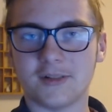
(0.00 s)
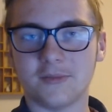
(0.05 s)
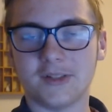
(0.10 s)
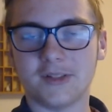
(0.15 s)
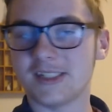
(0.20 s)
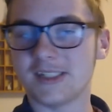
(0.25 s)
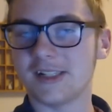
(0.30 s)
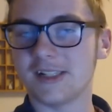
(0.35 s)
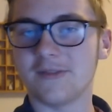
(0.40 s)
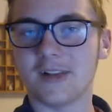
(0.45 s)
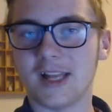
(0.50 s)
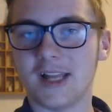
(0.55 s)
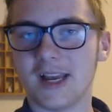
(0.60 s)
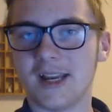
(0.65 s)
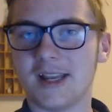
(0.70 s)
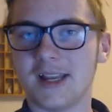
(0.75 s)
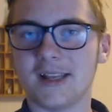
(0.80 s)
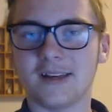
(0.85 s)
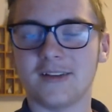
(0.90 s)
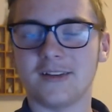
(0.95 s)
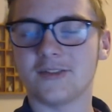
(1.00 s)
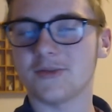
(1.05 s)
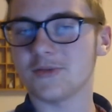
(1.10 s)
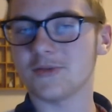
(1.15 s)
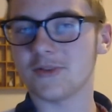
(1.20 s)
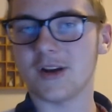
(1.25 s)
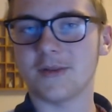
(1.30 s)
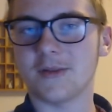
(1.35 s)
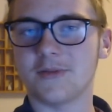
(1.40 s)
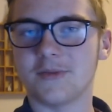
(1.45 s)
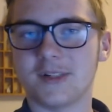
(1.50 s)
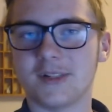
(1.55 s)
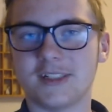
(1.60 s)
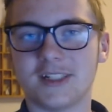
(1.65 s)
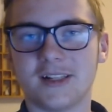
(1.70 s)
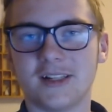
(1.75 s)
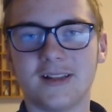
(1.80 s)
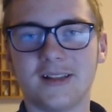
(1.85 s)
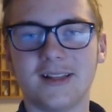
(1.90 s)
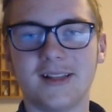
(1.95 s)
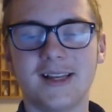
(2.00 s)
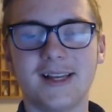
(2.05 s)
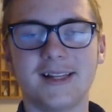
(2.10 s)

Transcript: please leave a like and subscribe to my channel.